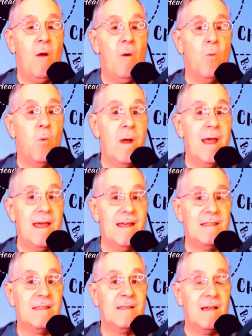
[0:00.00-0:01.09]

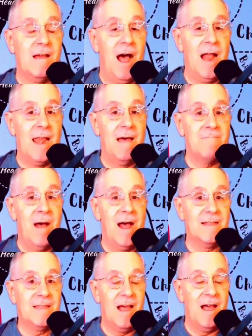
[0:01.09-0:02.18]
with
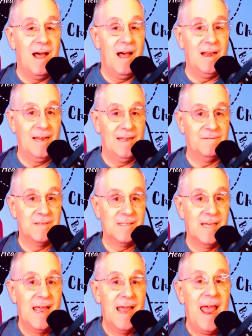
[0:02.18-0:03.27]
Kalamata olives.
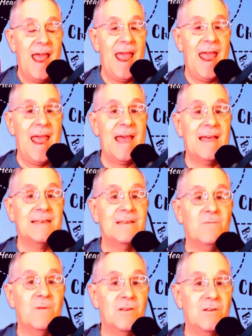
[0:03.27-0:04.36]
And
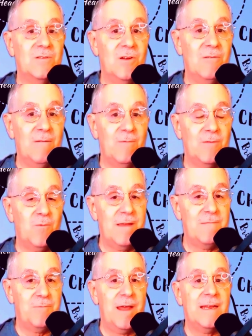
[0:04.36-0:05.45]
when you do it with
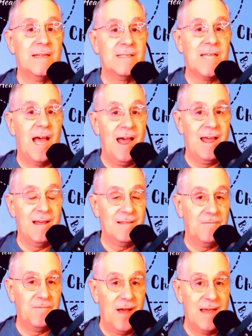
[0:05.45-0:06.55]
wheat bread, it's high on
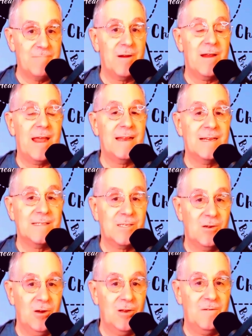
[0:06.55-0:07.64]
the fiber and it's
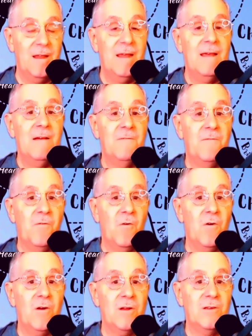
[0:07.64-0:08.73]
good
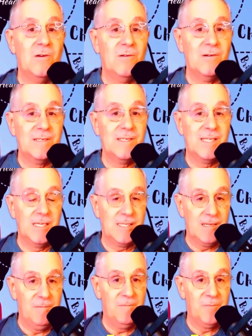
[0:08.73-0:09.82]
for your
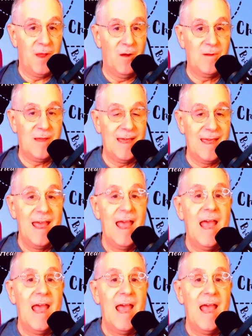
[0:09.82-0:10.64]
system. Okay.